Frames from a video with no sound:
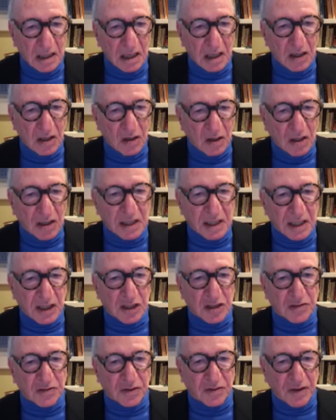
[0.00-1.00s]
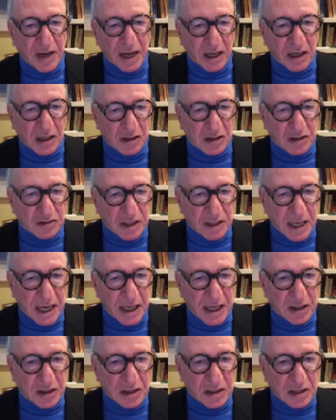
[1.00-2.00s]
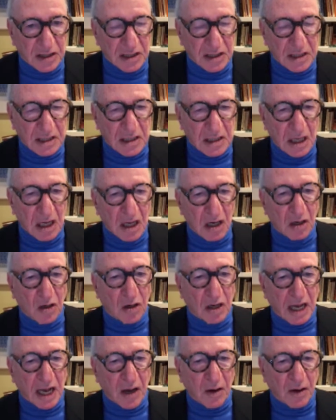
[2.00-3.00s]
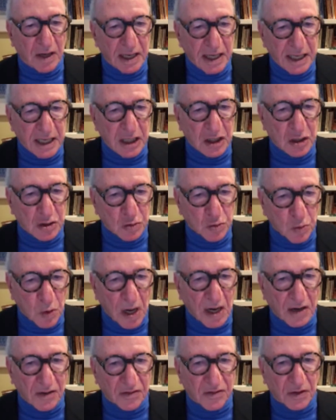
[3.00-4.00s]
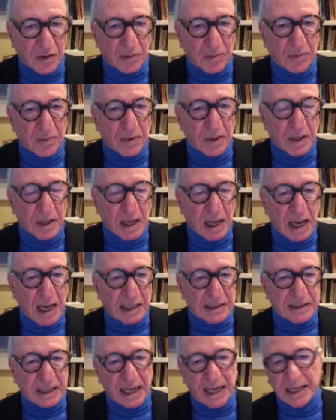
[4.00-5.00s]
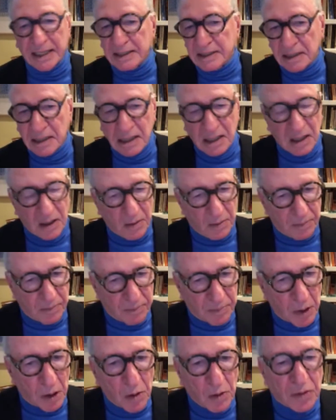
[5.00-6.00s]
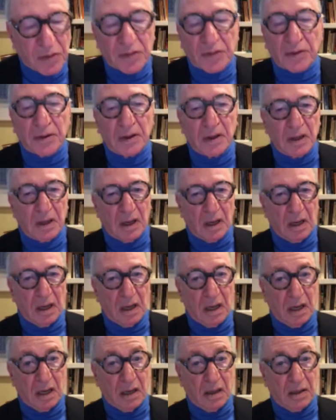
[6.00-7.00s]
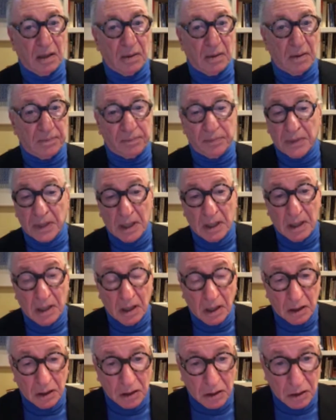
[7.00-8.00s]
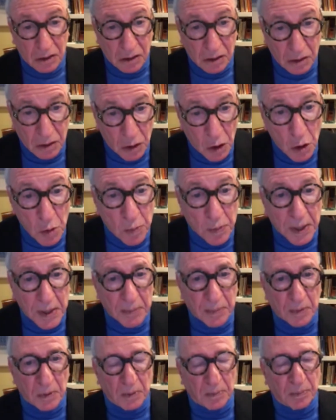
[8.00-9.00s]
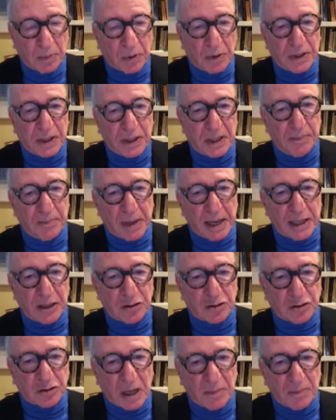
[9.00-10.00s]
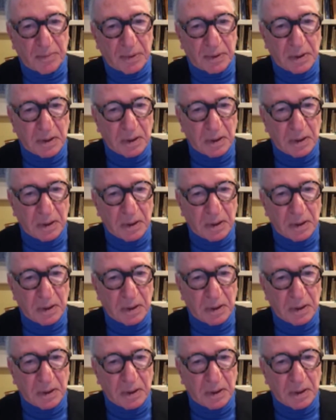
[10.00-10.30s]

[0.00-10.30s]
Look at each of the regulatory agencies. Look how each one of them has had both new people put in by Trump